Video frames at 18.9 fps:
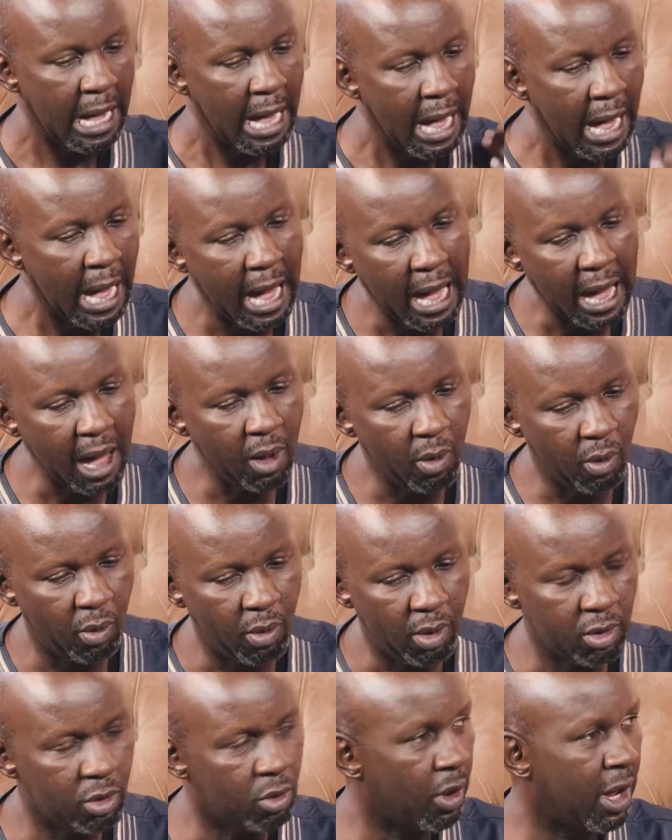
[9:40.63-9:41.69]
How
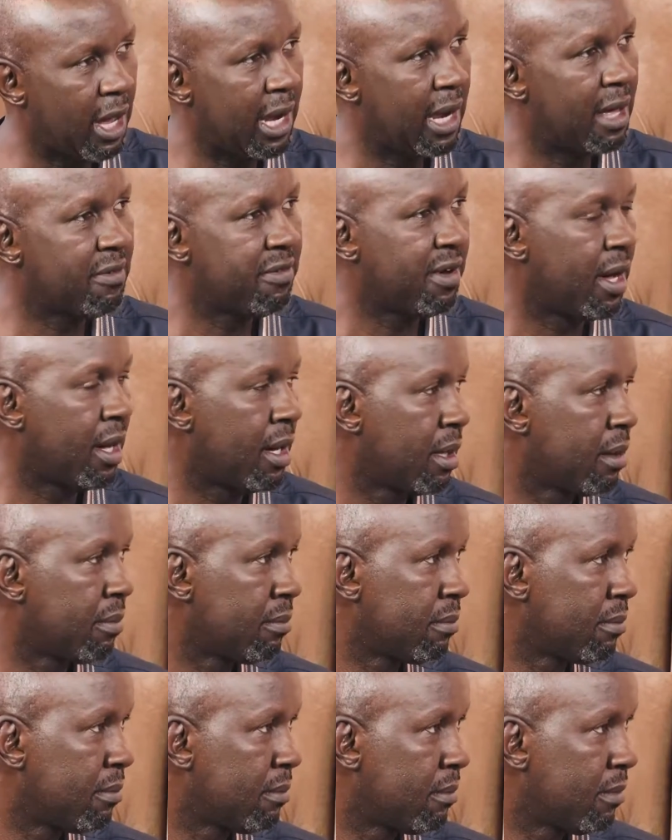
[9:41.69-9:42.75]
do I love her?
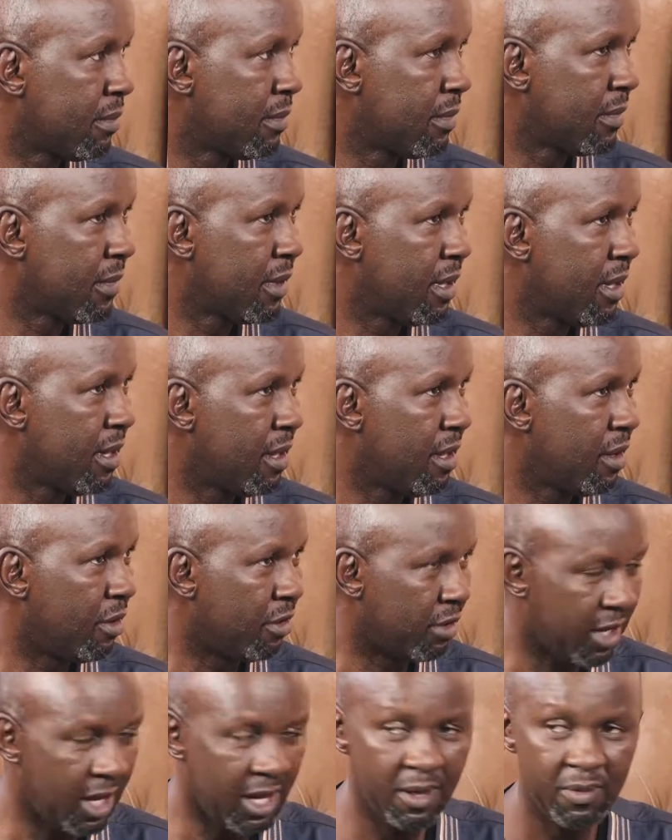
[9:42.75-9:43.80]

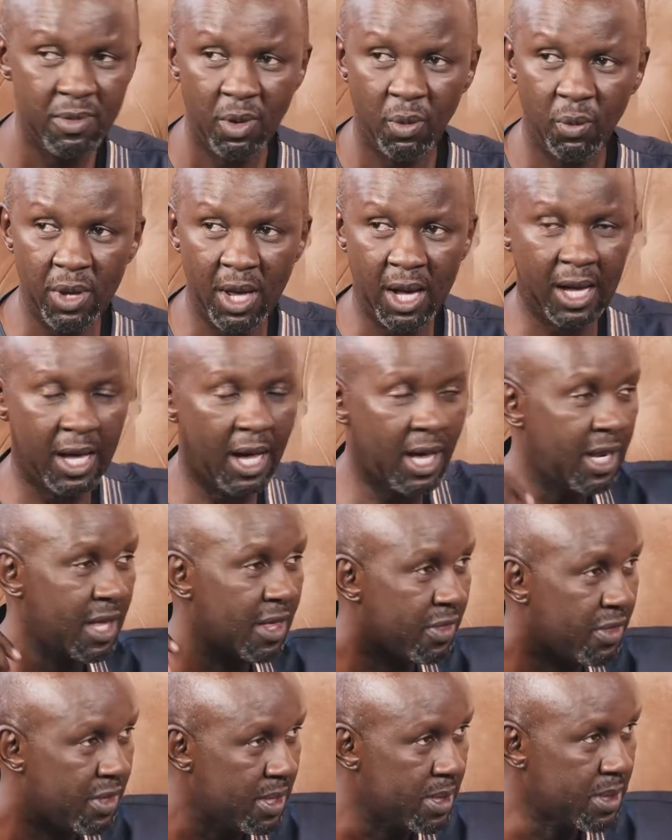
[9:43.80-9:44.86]
Okay? We are
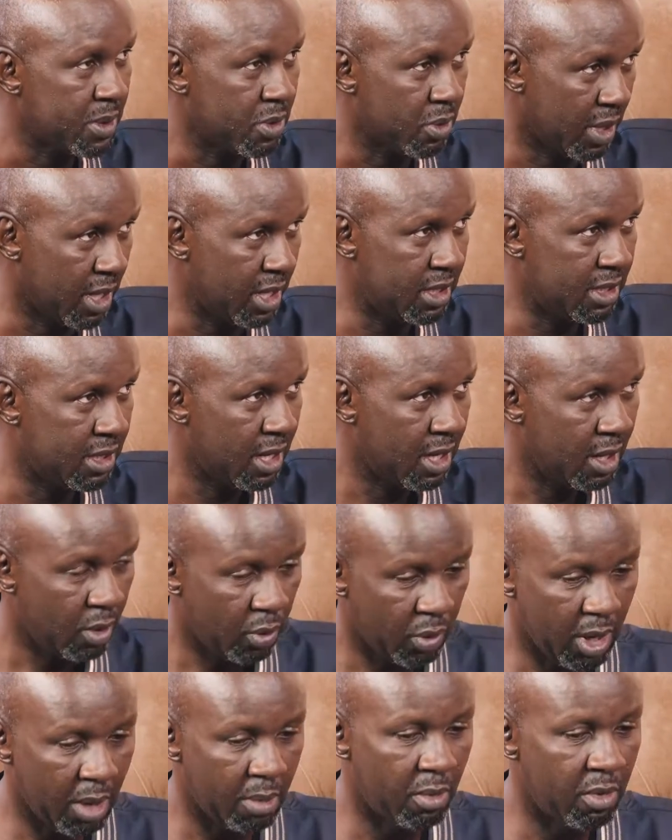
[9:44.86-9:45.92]
carrying this weight.
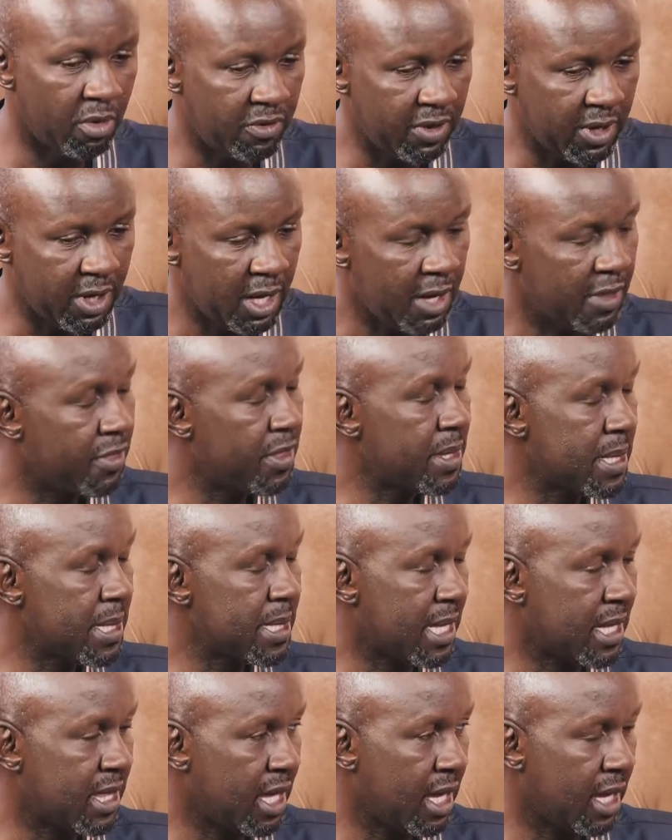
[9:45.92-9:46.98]
We are moving. This
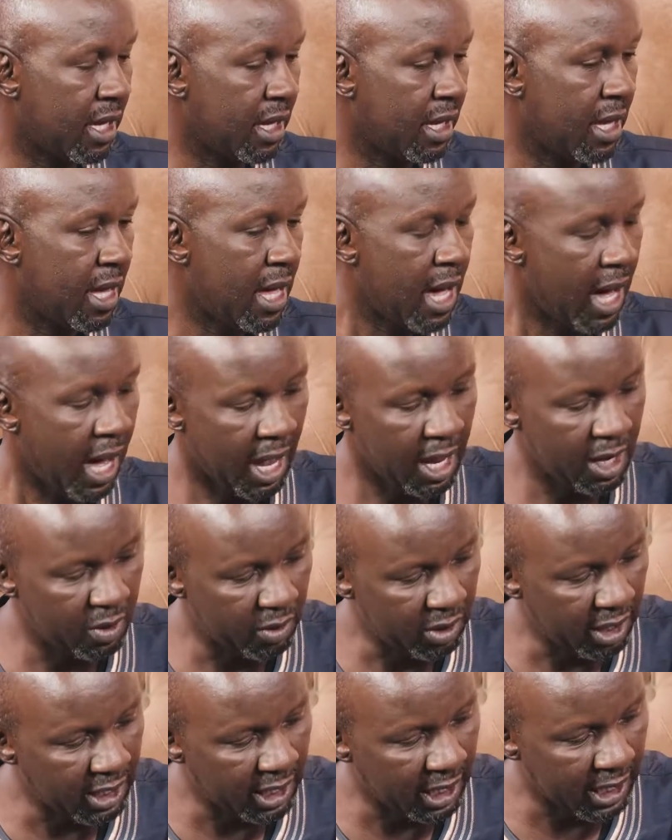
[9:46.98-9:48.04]
is the thing. I
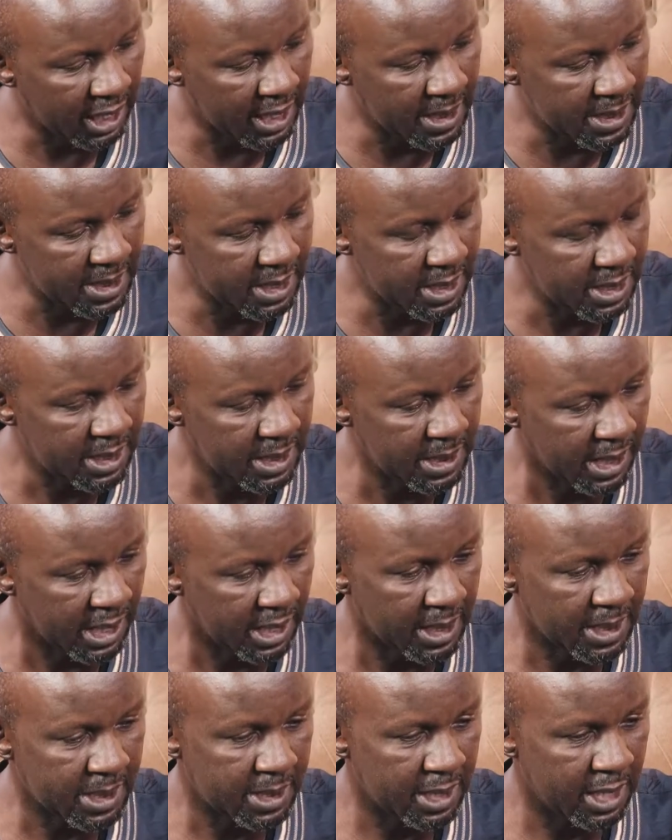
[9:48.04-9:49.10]
look and I can see she's
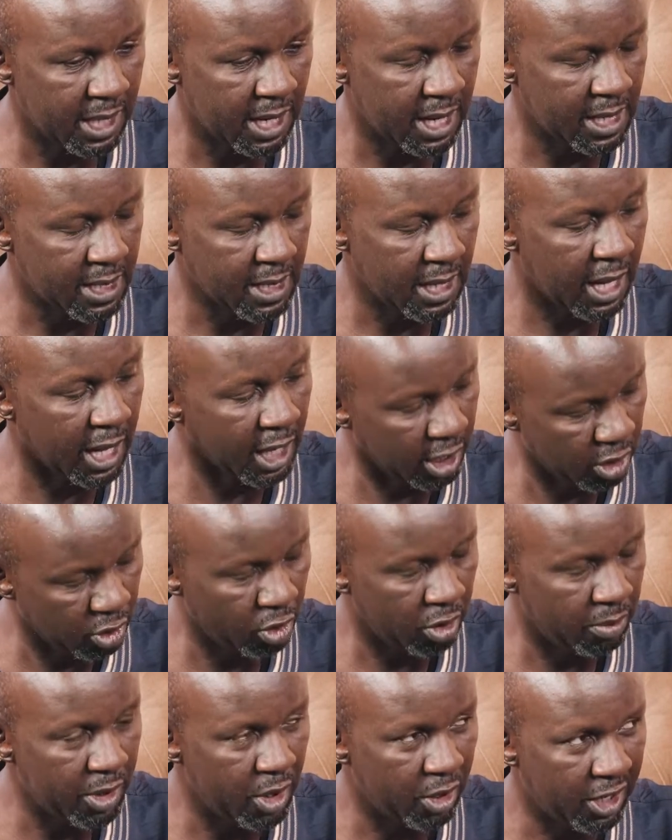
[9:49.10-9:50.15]
under strain, and I tell her,
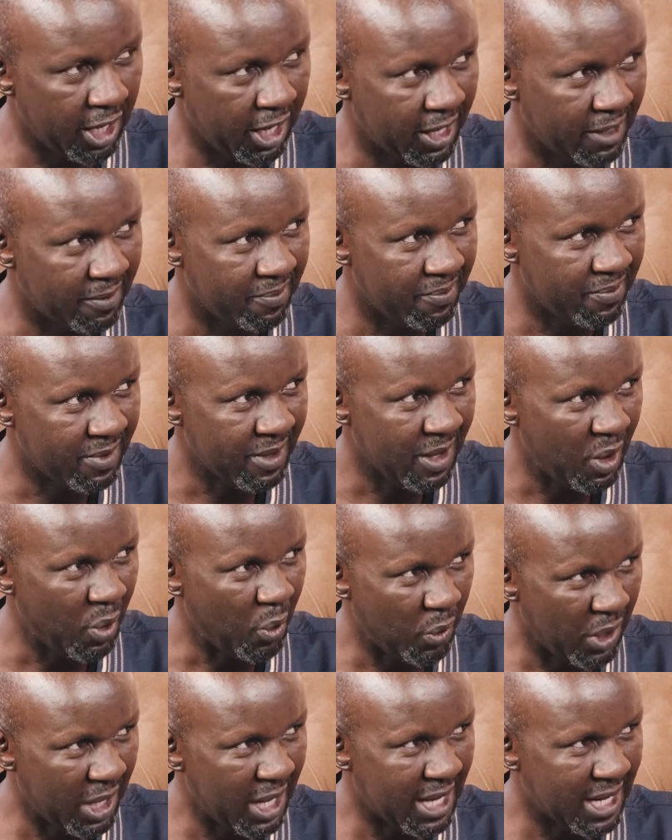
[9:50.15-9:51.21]
you'll be okay.
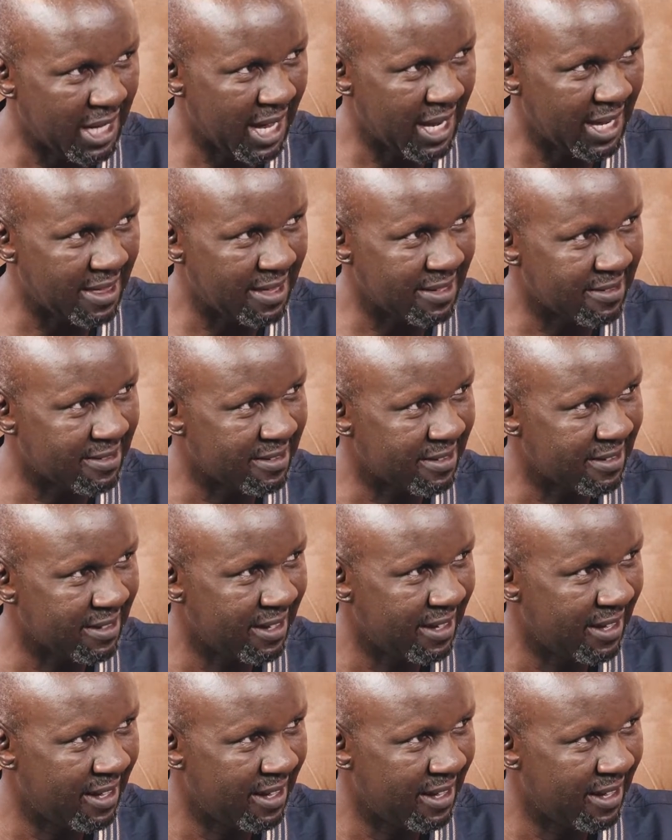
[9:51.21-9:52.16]
We can carry this.